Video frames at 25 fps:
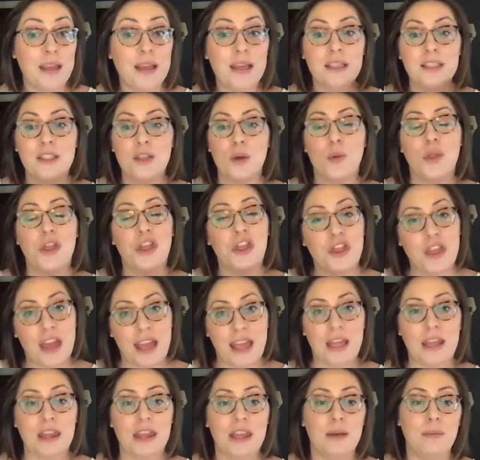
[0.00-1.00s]
So
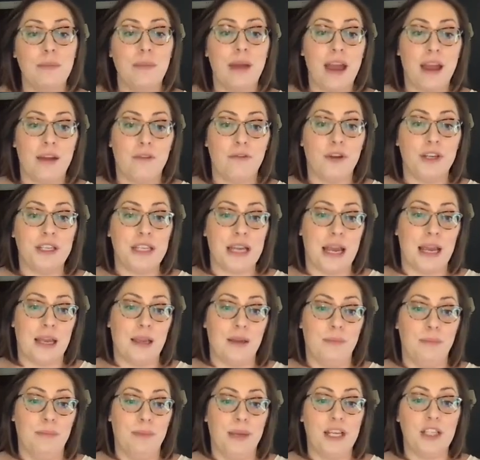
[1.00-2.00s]
thank them every
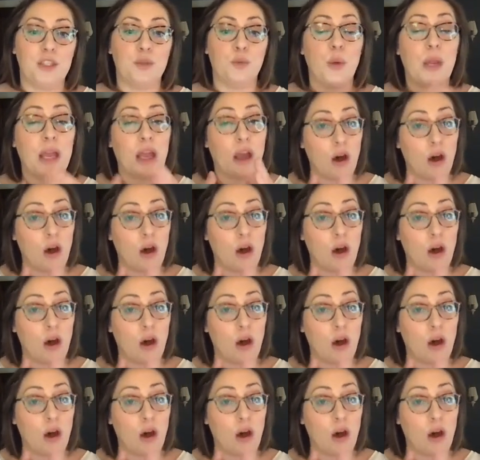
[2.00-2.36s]
day because we